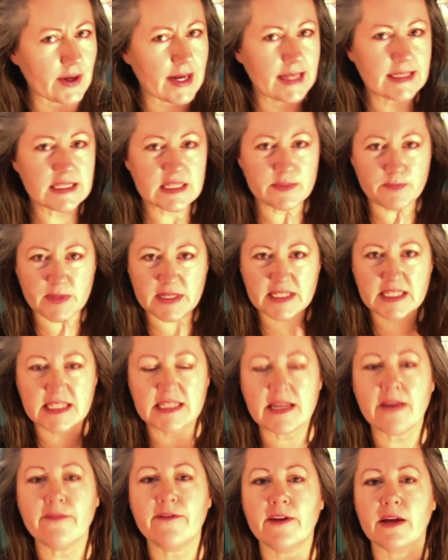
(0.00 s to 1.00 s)
and
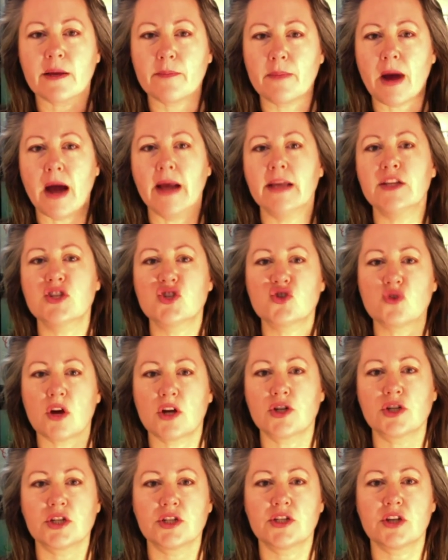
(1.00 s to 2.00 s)
specific my
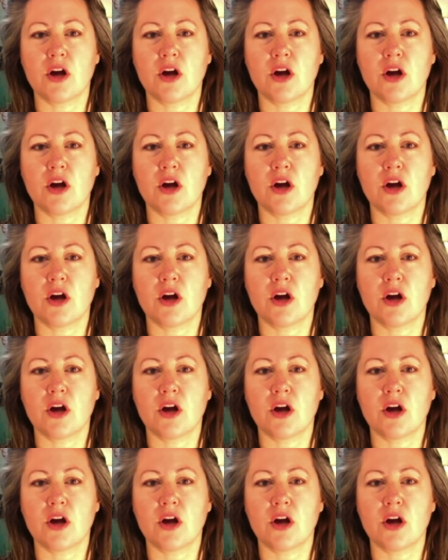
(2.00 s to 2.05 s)
instructions